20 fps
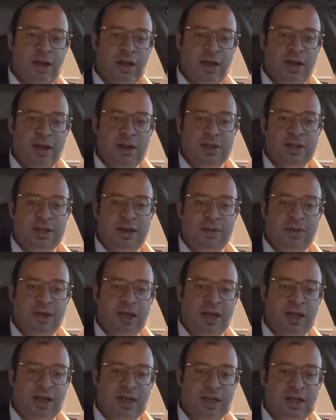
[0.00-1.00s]
And there's
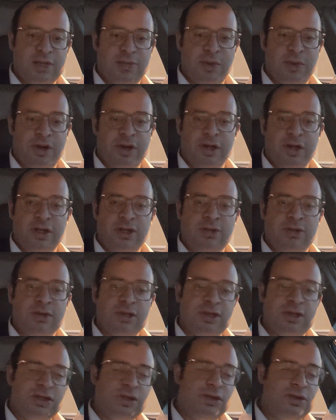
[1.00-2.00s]
something in experience,
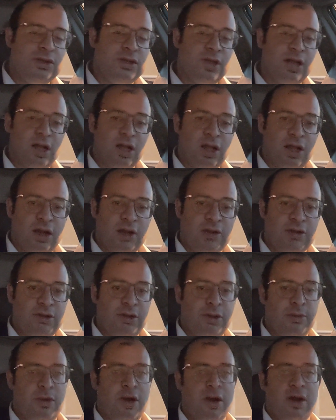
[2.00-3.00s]
which is usually a
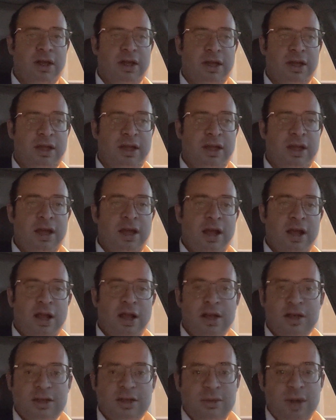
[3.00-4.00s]
luxury market.
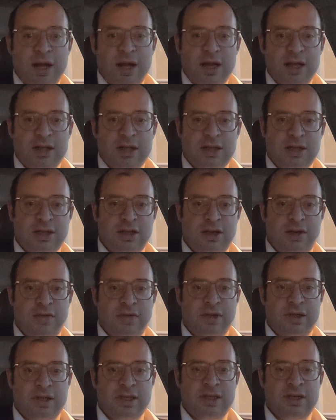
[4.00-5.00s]
Luxury market's a
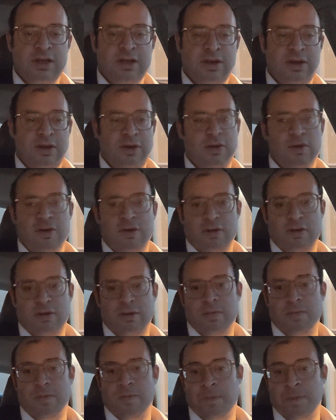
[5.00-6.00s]
service, or
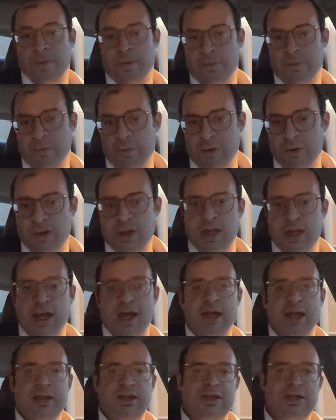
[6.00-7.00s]
more than
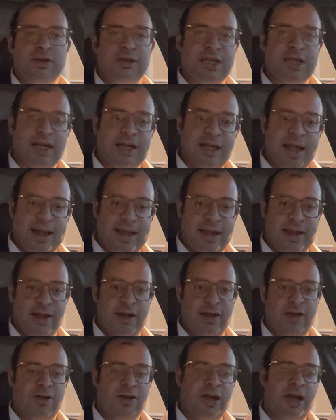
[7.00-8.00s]
that, it's someone's identity.
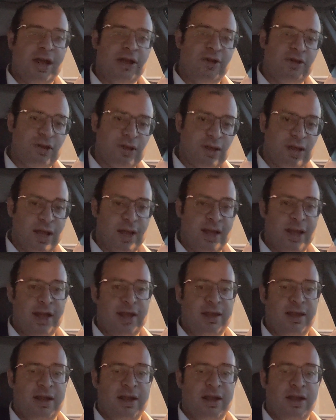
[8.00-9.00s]
You're catering to the
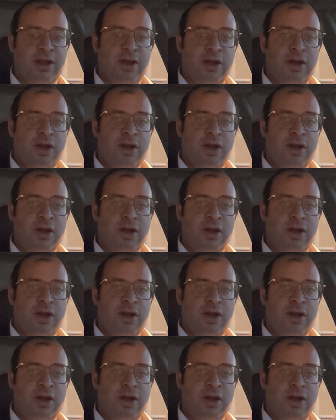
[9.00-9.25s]
identity.